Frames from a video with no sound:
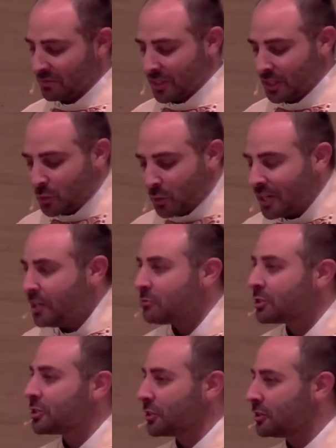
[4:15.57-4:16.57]
is what he
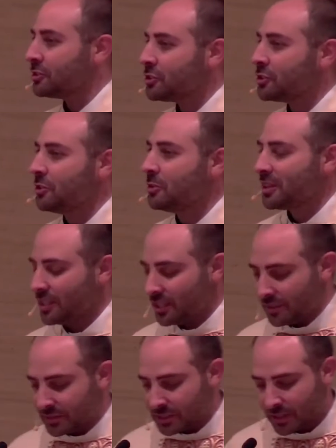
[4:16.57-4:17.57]
returns to at the end
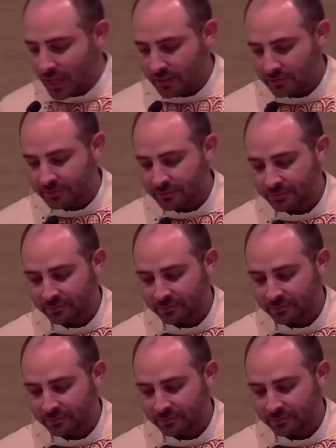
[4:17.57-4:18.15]
of his life.